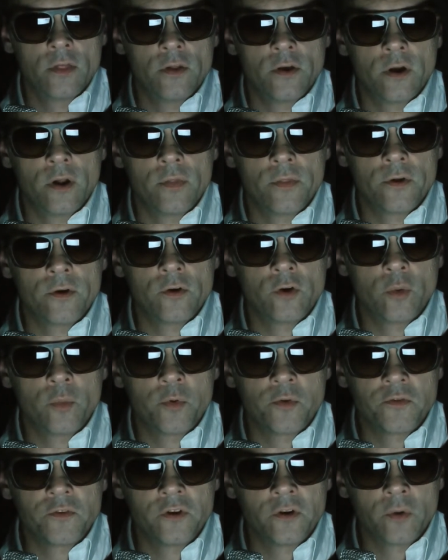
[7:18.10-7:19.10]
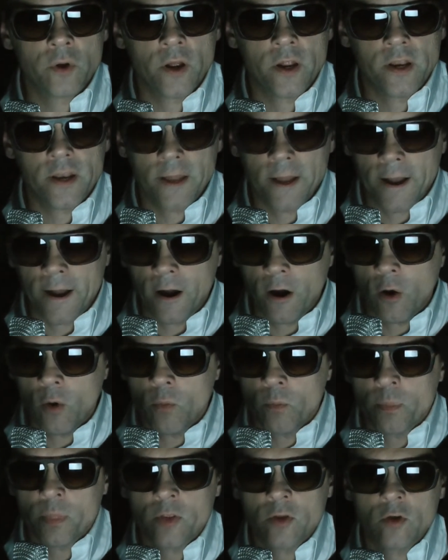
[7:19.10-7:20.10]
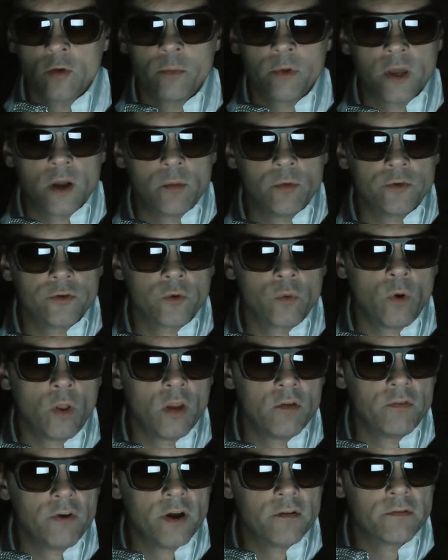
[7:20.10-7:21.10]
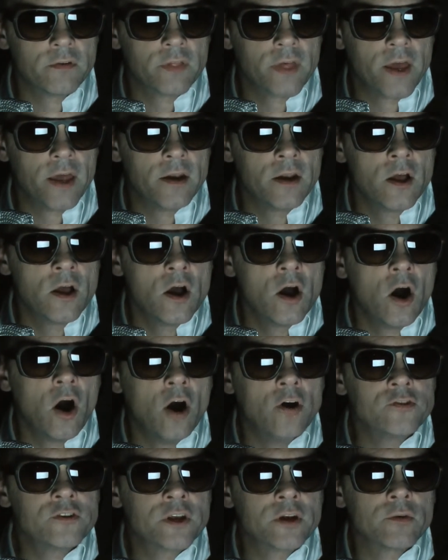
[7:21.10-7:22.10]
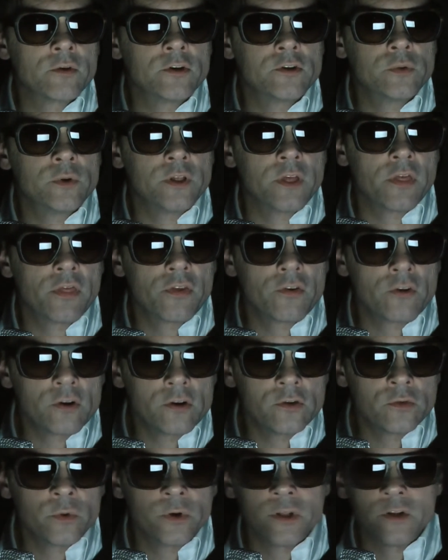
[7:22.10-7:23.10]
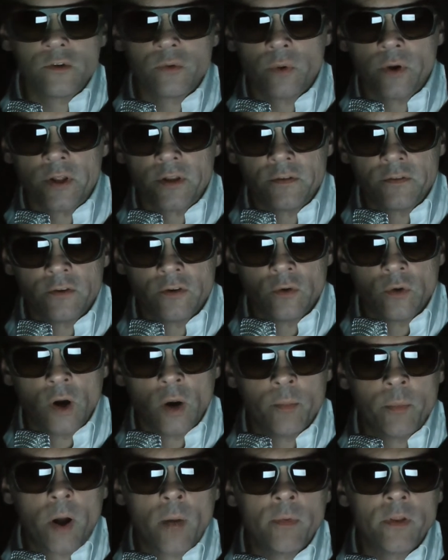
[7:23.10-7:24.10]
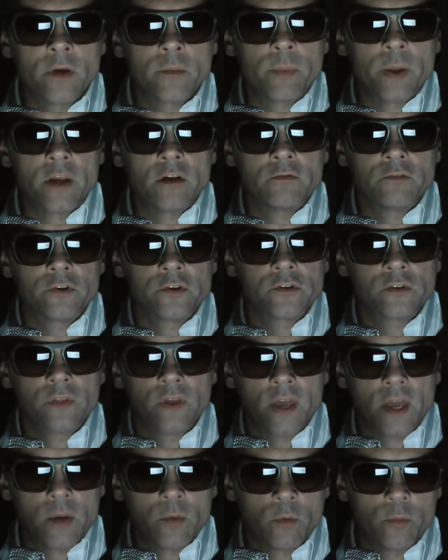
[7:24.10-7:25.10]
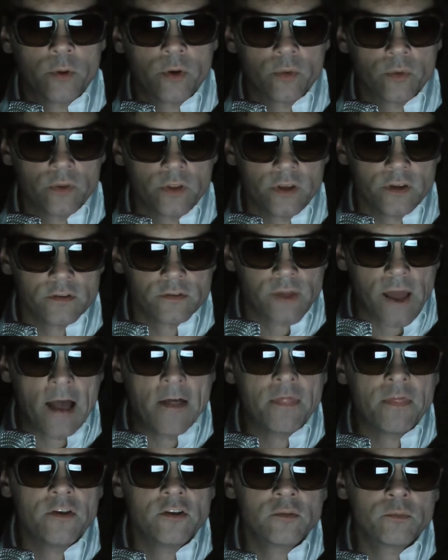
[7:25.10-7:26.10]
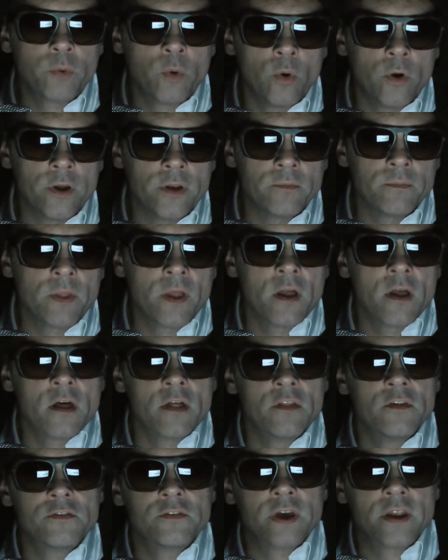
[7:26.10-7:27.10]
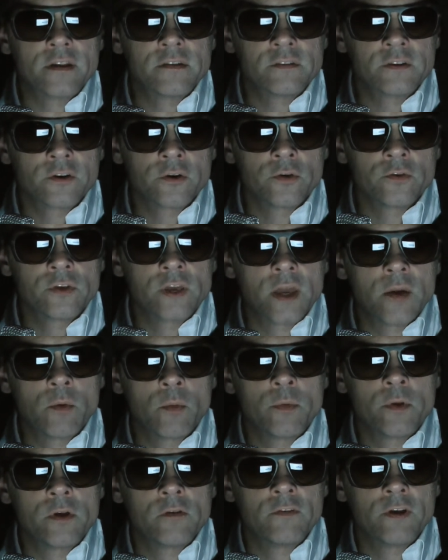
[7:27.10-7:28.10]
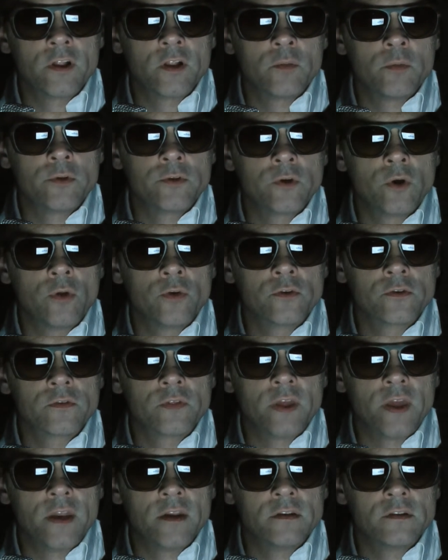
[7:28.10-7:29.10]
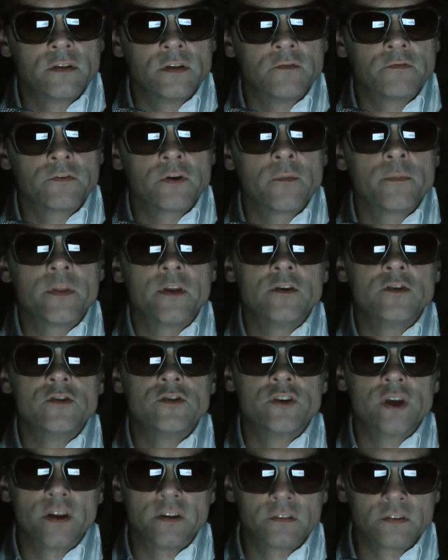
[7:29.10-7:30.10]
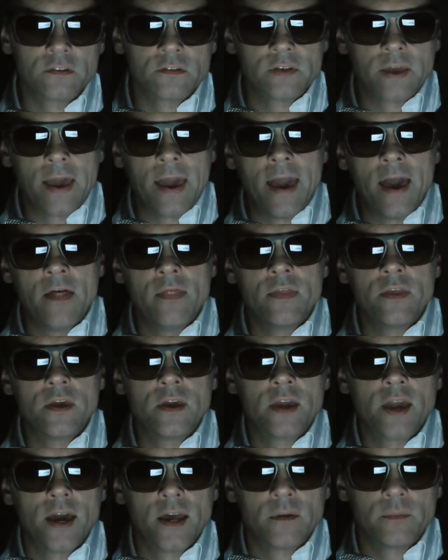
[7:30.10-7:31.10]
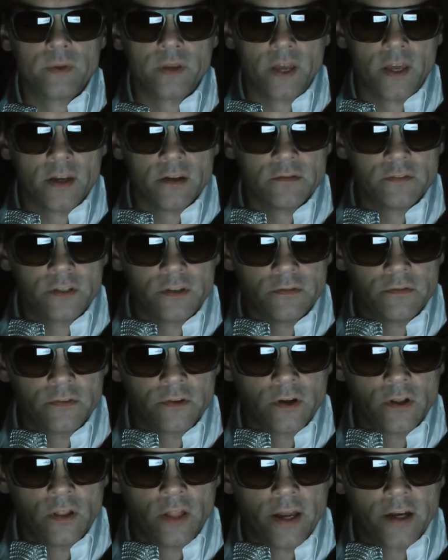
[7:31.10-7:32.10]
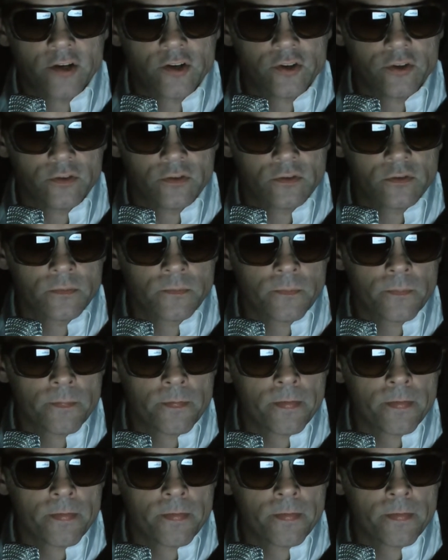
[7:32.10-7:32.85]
that are out there on OpenSea right now, You'll be able to qualify for that. On January 23rd, 2022, a public beta version of the game will be released. At this point, the Sidus Heroes game will be available to holders of the NSD from the Genesis and the Academy NFT collections.